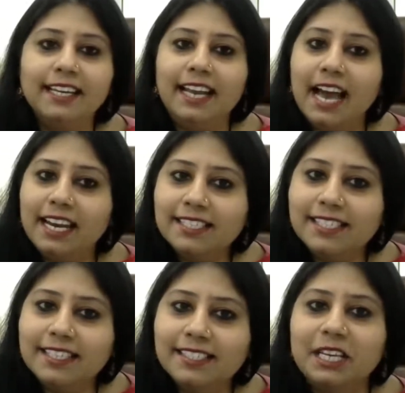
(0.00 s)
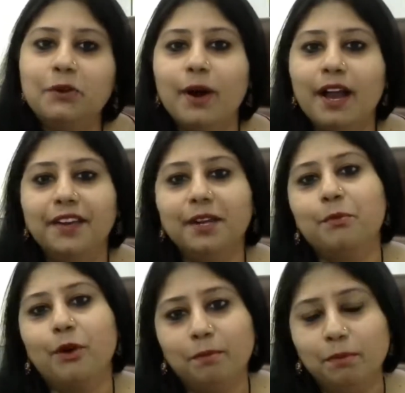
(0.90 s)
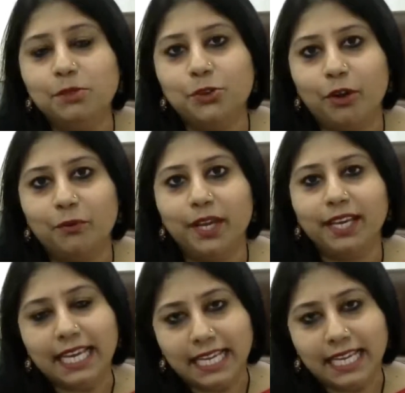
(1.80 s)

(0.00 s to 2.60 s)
analysis, inquiry, and problem solving